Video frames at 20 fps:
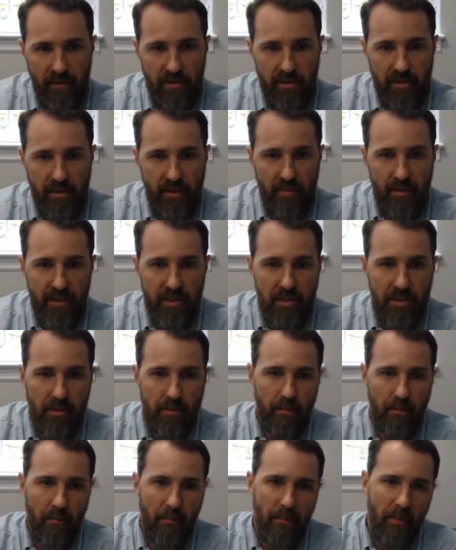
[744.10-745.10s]
first
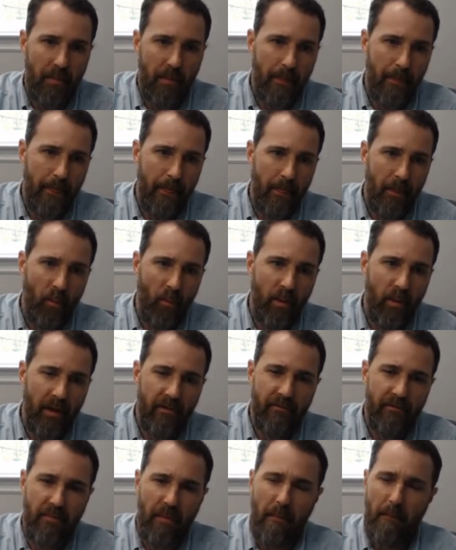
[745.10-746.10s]
image,
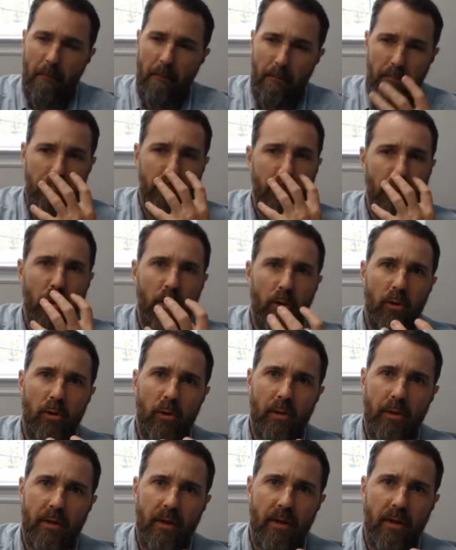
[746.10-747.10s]
we have
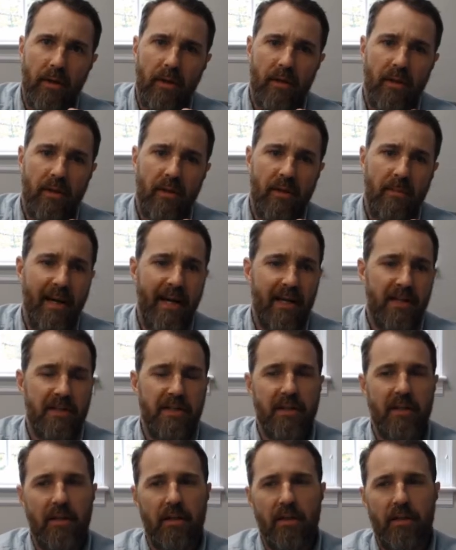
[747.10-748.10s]
pulled the
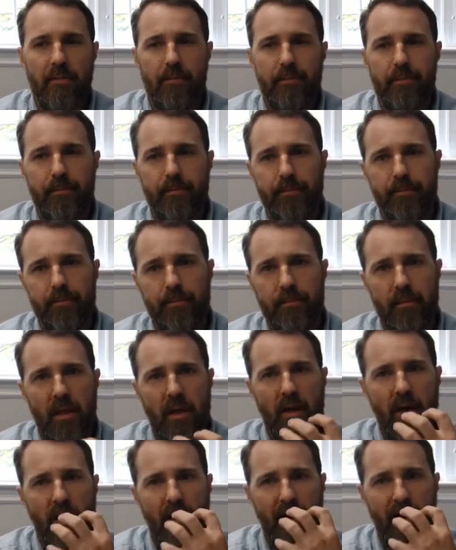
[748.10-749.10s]
maxilla
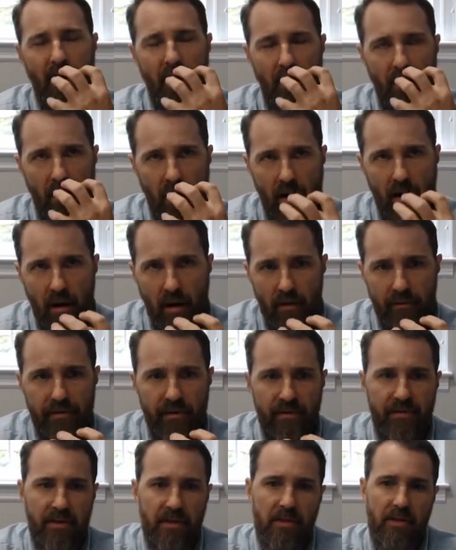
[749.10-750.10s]

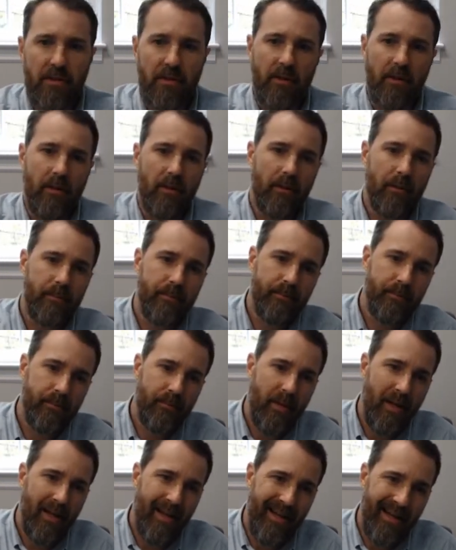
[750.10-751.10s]
off of the skull,
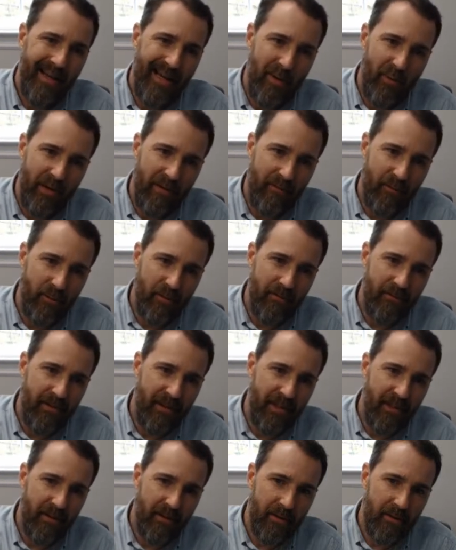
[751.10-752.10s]
and we've
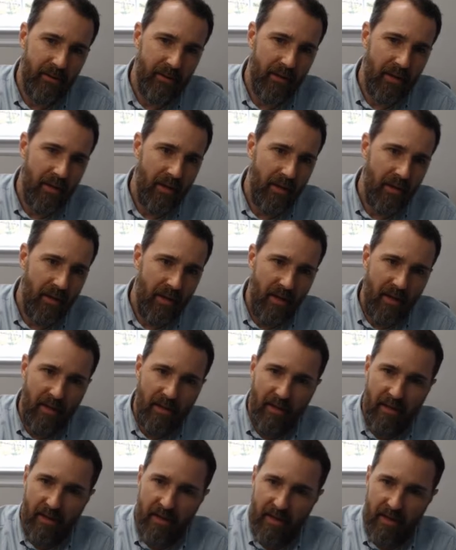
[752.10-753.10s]
revealed
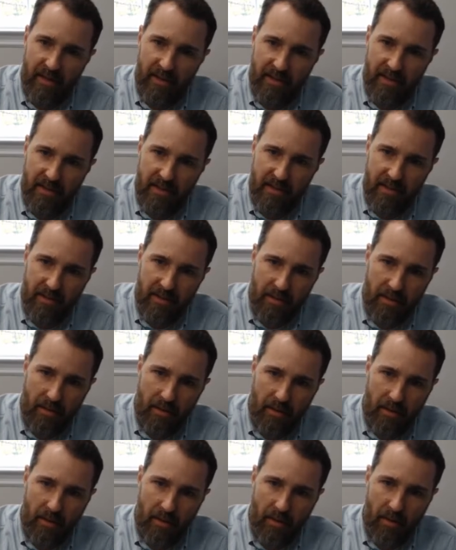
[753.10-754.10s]
this
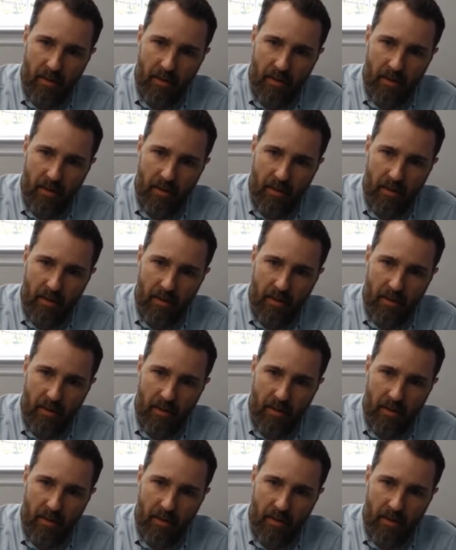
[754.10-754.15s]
